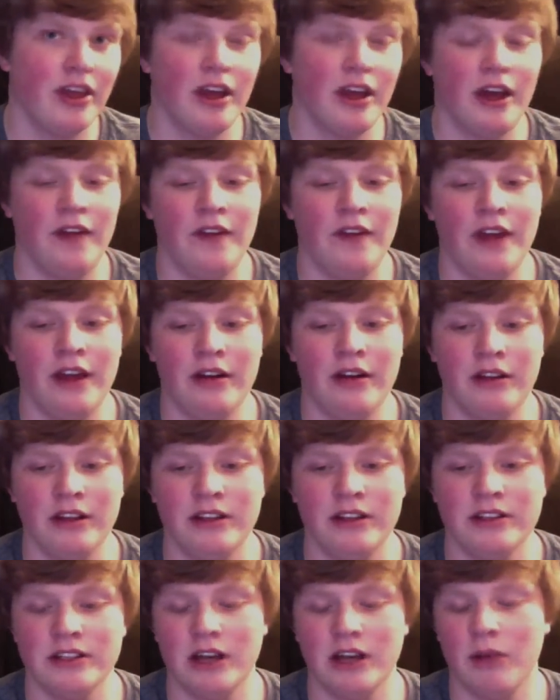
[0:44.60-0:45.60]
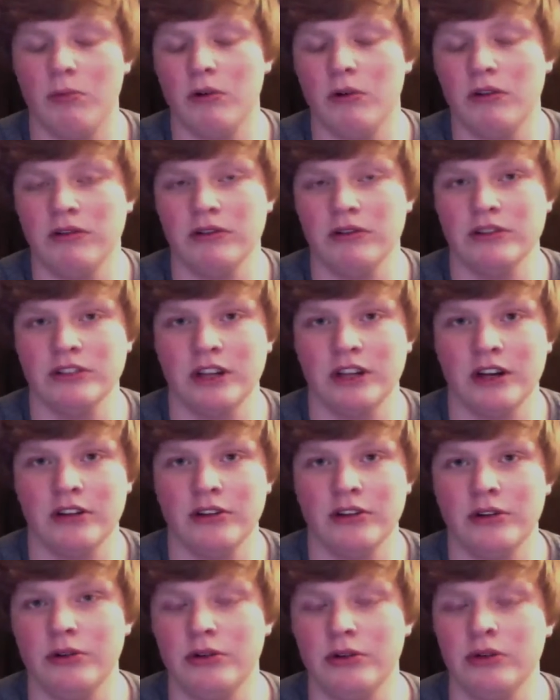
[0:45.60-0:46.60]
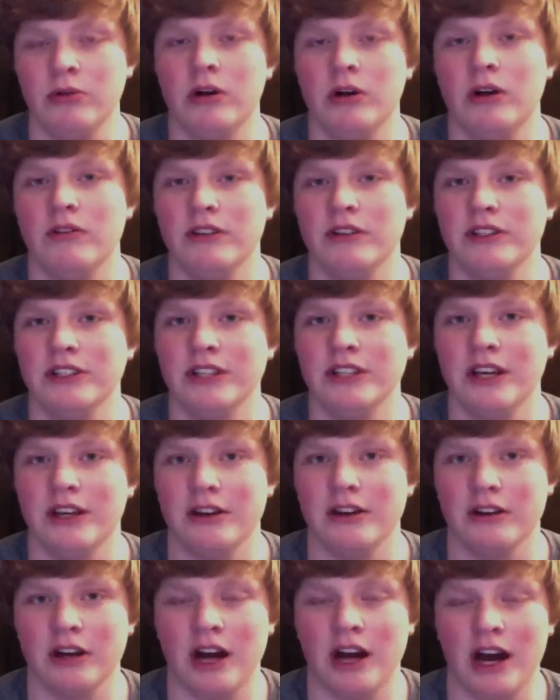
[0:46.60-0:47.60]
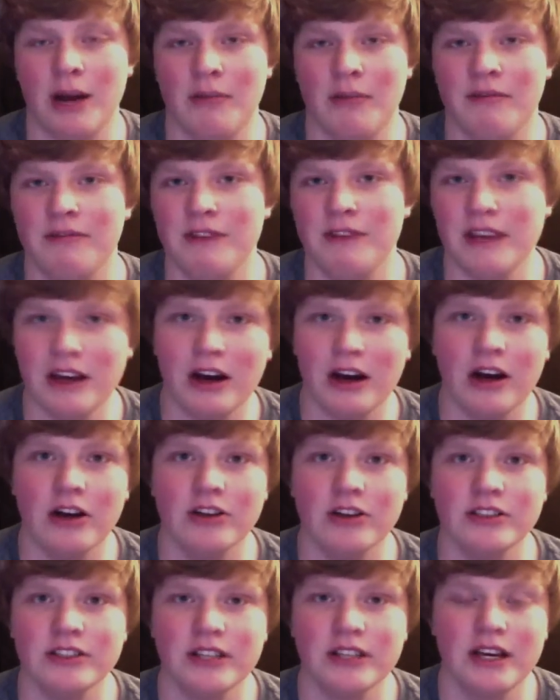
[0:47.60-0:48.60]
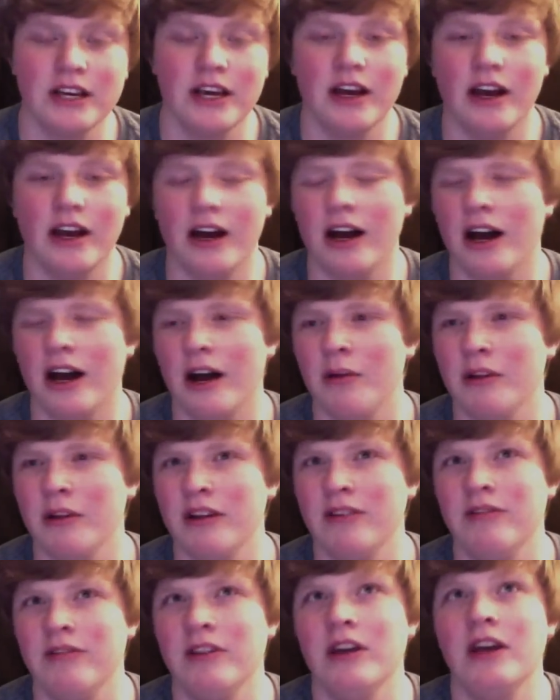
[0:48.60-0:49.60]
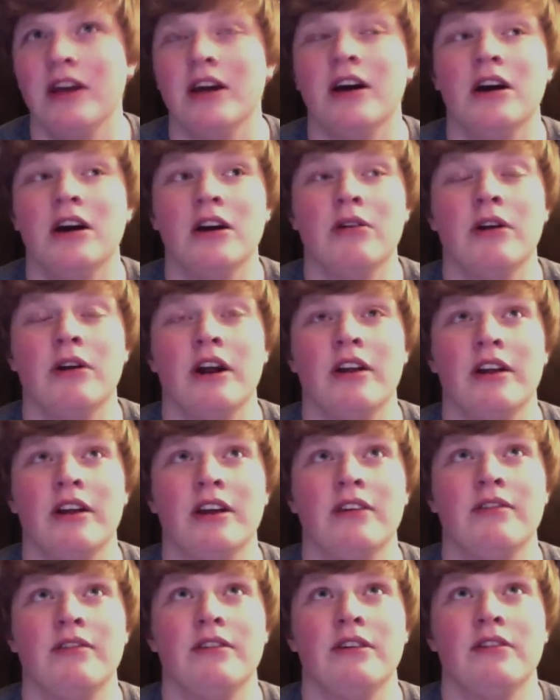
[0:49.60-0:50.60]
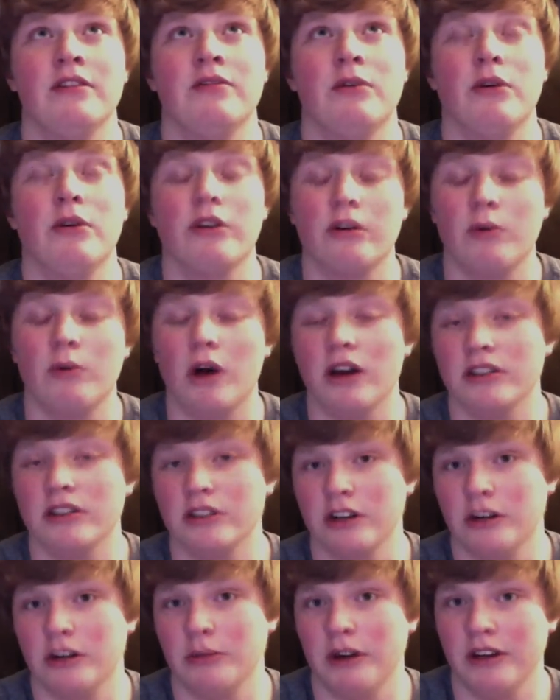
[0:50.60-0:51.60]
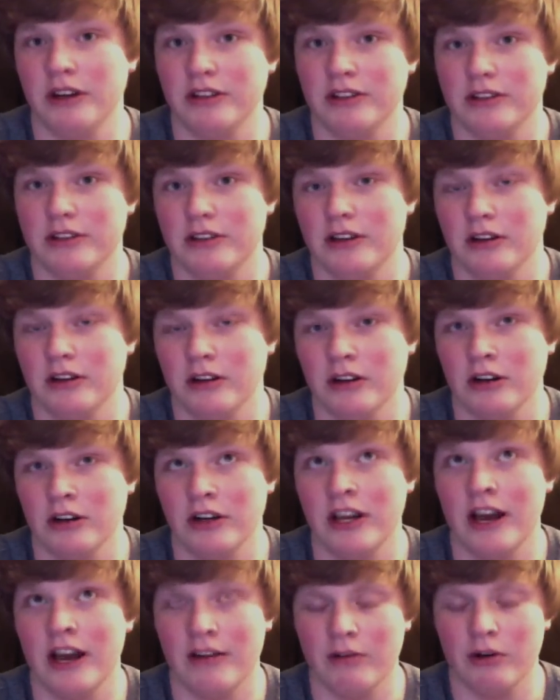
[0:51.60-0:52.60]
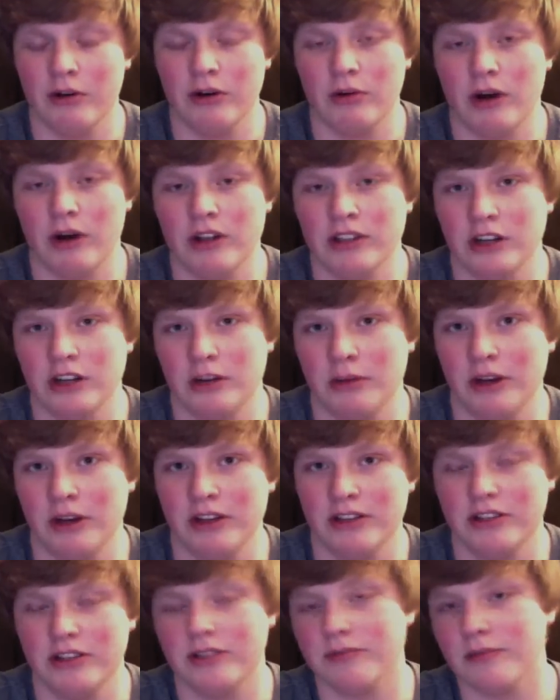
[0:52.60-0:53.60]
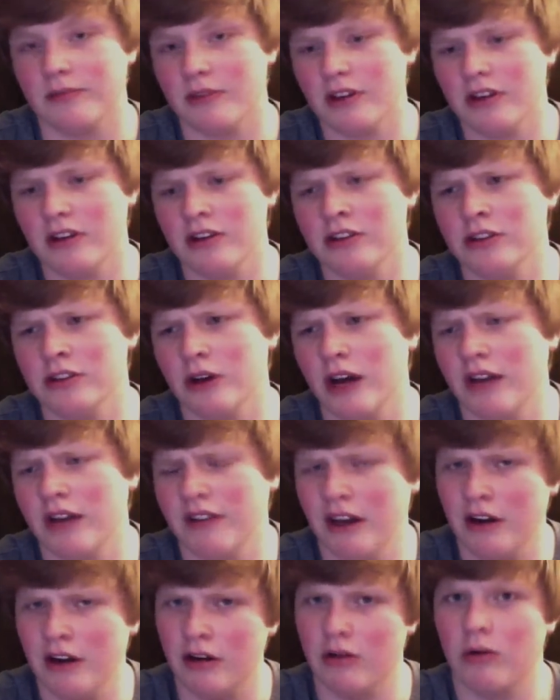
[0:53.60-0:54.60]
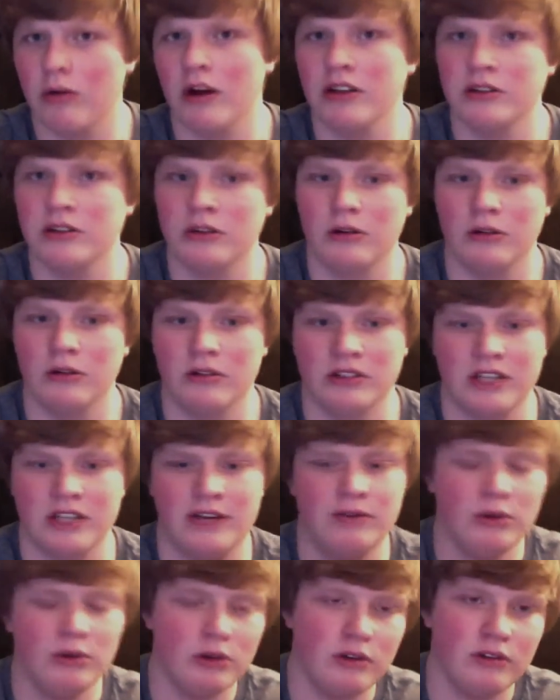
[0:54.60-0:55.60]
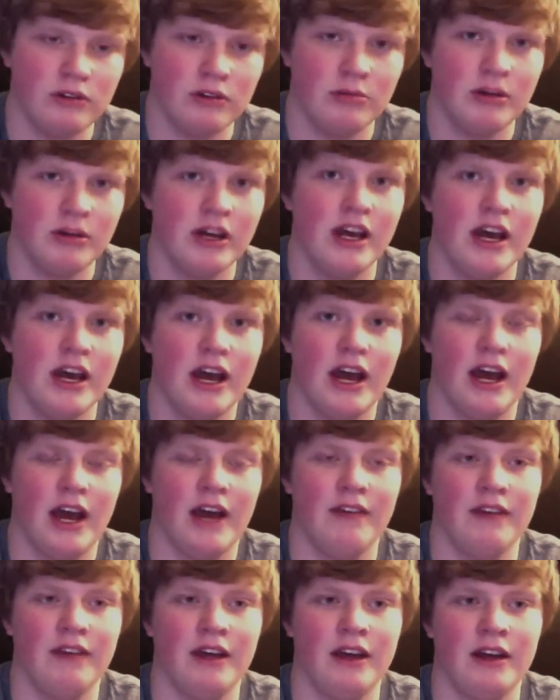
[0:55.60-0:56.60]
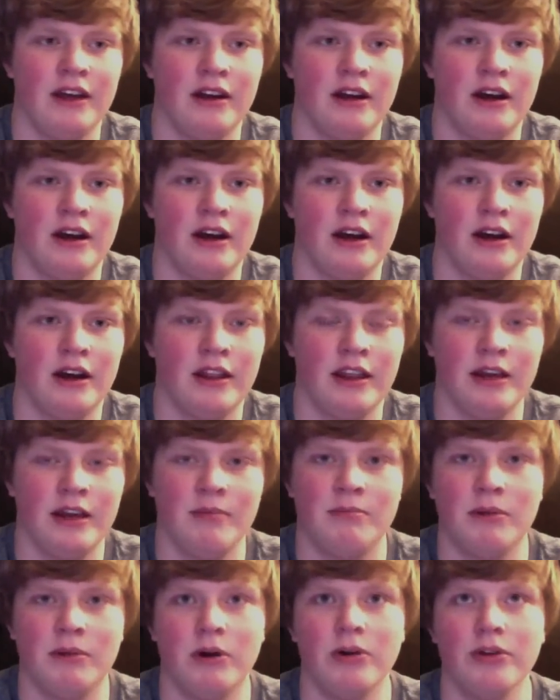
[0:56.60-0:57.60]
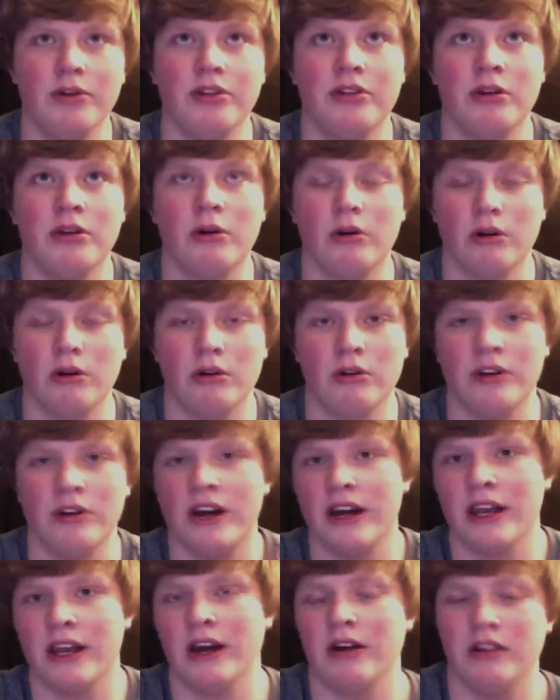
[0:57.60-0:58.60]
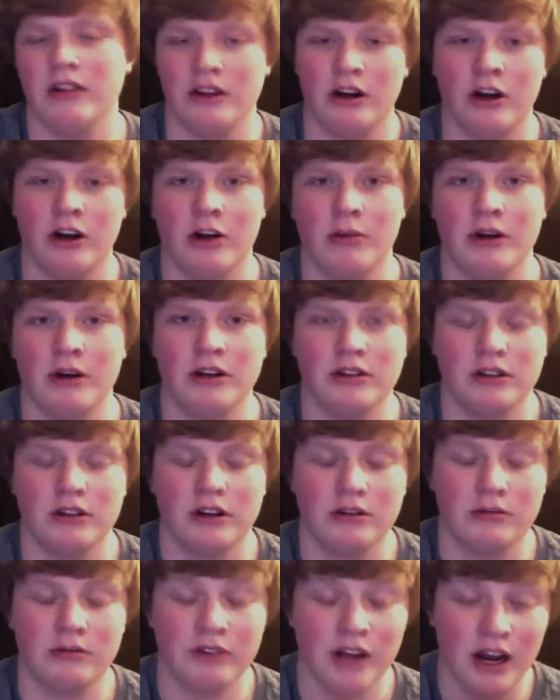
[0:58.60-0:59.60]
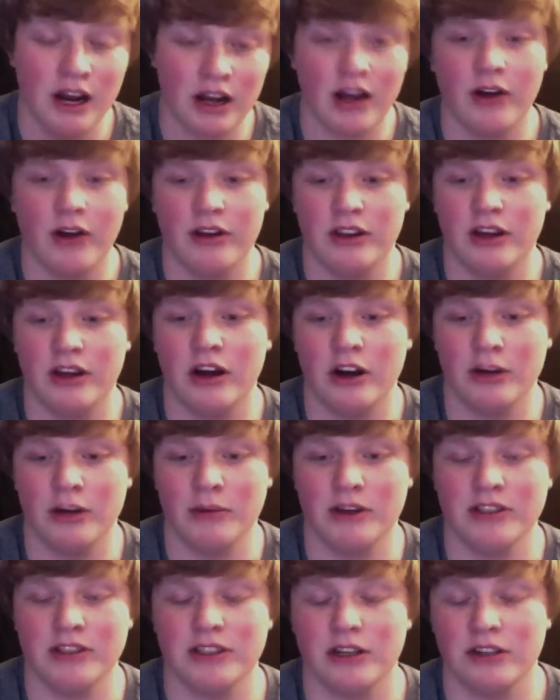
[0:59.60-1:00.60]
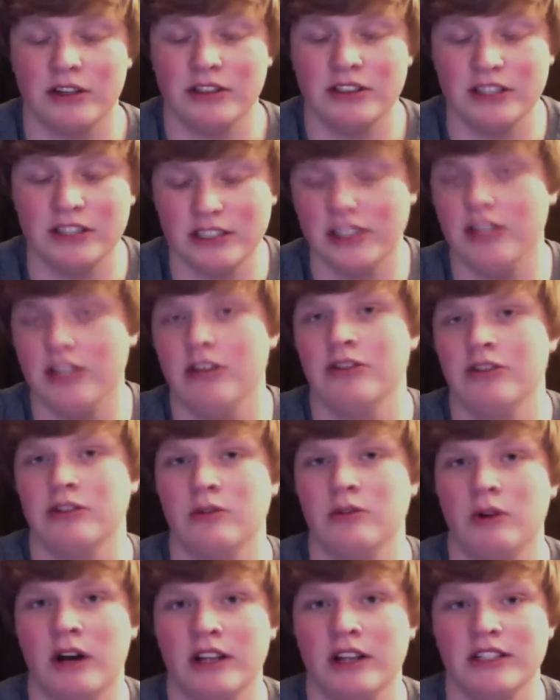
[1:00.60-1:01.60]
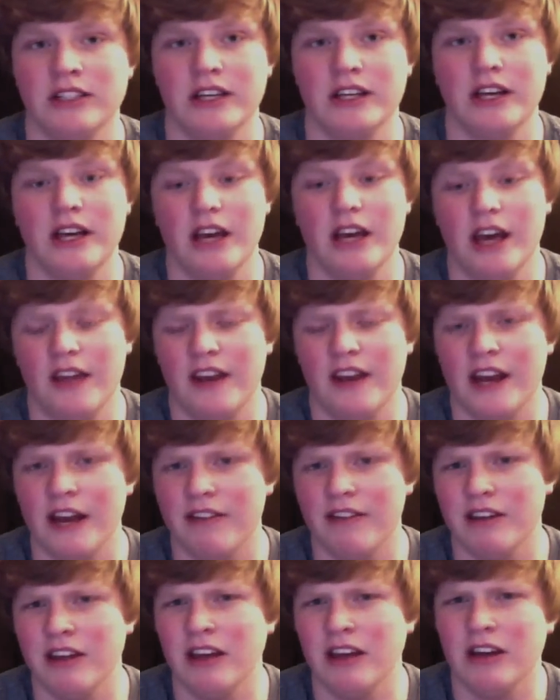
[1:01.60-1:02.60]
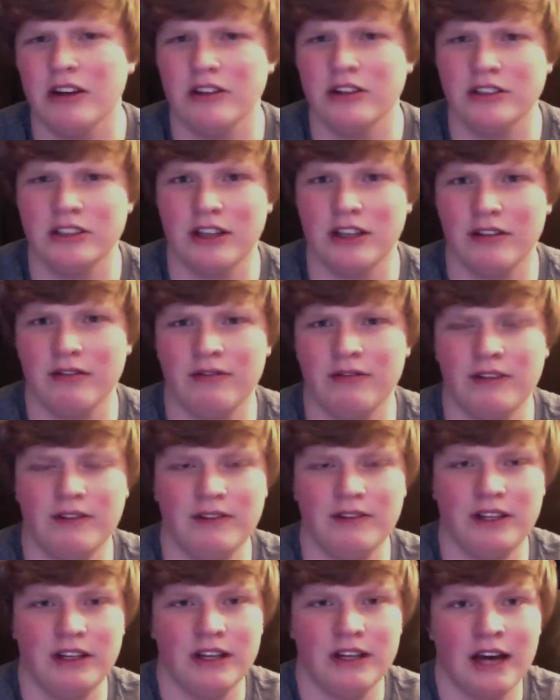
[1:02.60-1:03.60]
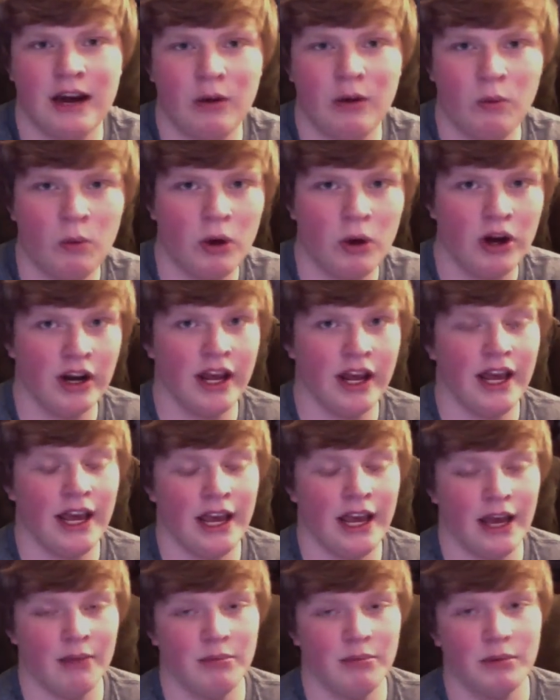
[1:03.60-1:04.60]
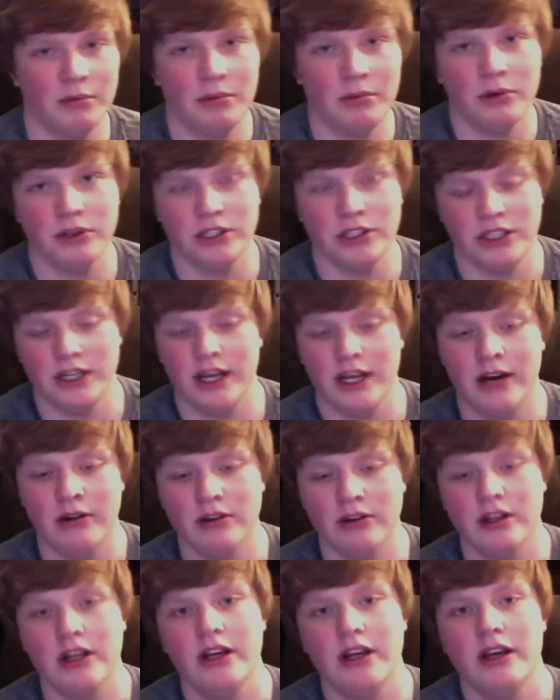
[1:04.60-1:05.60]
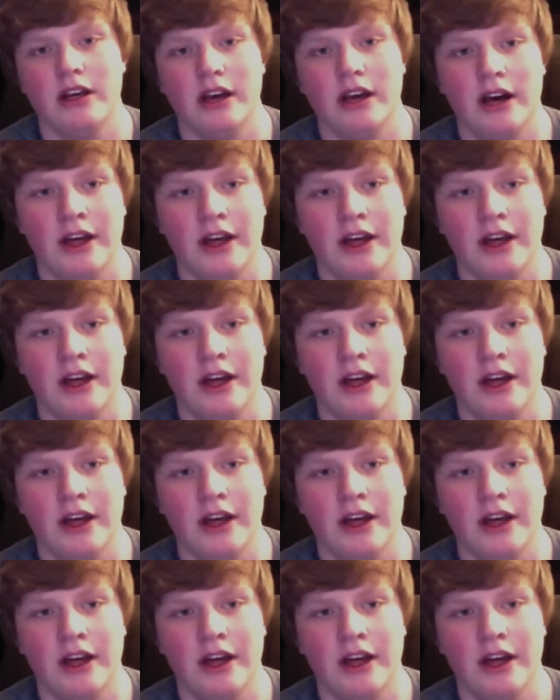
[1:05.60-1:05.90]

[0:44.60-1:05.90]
And then the subwoofers are two twelve inch Kicker Comp V Rs. Uh, I believe they are, what are they? They're four hundred watts R M S, or yeah, four hundred watts R M S. So I have eight hundred watts total because I have two of them, and then uh, they both total, not counting the R M S. Not counting the R M S, are sixteen hundred watts, and I have a Kicker seven fifty point one amp pushing out uh,